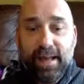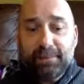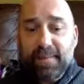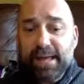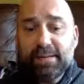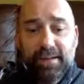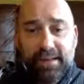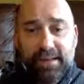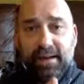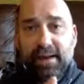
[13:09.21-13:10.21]

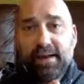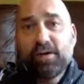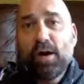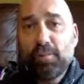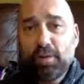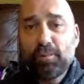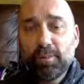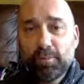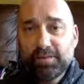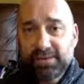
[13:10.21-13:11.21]
Maybe I've got a
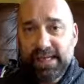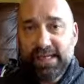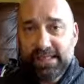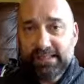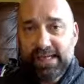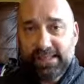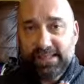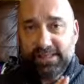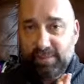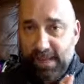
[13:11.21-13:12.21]
problem with taking tests.